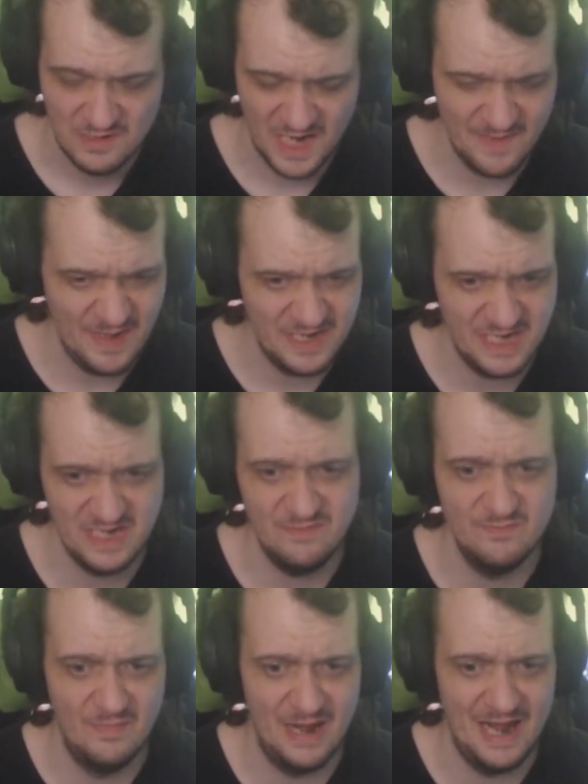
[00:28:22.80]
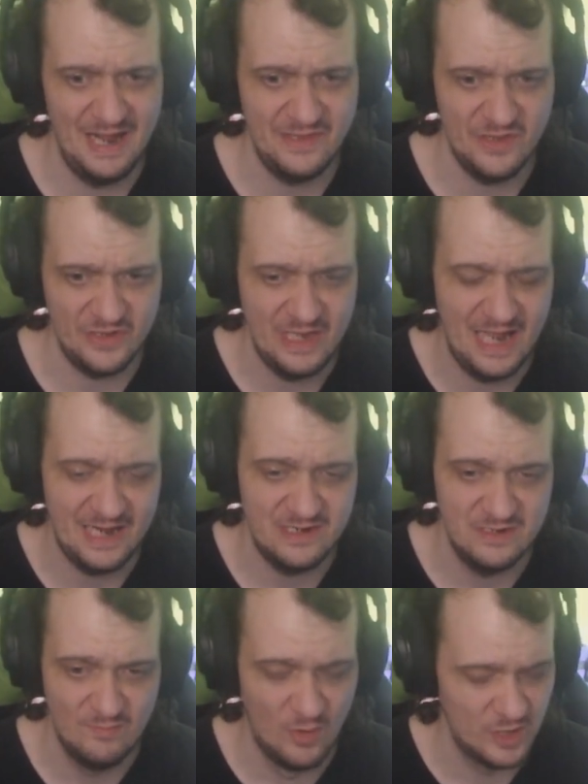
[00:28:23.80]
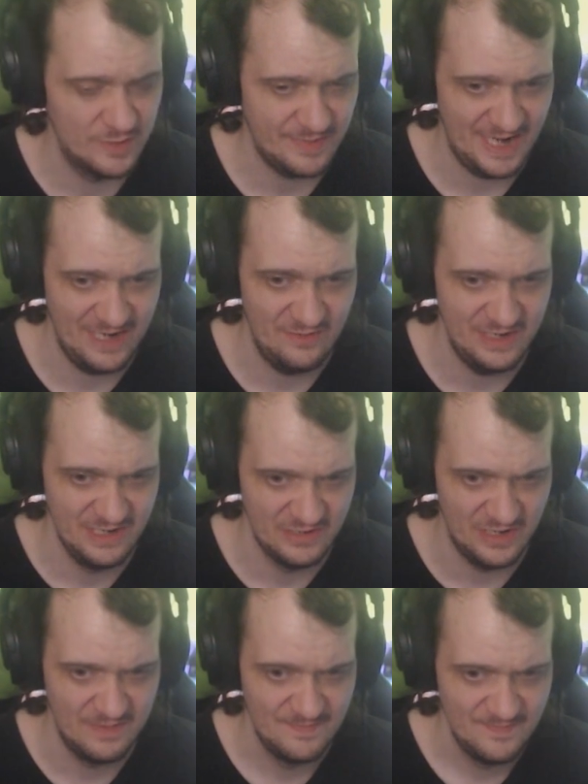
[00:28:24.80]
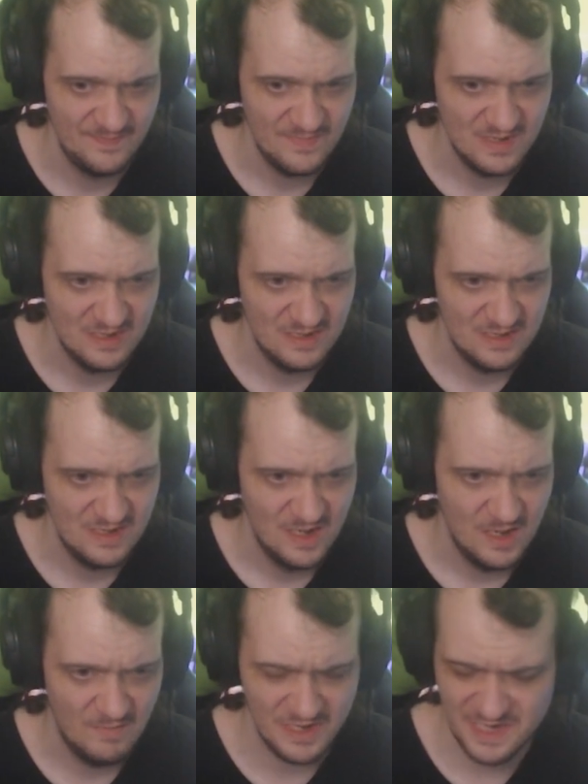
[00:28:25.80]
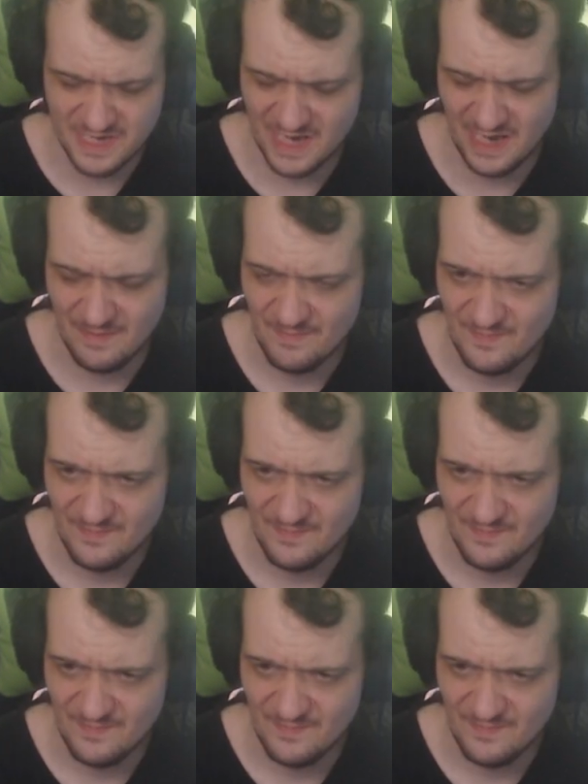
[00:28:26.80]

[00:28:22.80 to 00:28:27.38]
I mean, she might not like Maud Meyer either, but still,